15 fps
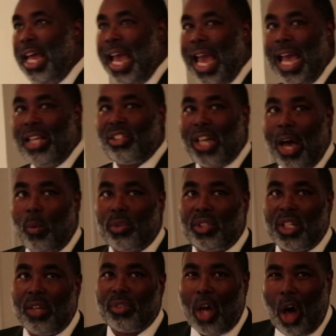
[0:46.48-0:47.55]
to ask
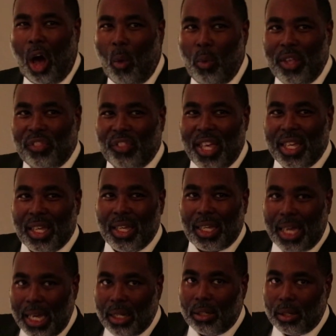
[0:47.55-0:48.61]
ourselves, are we thinking
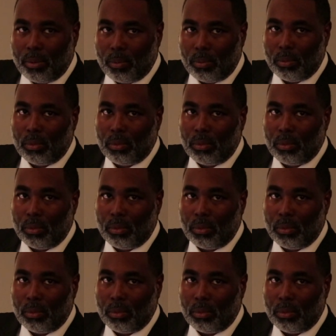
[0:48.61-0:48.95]
kingdom?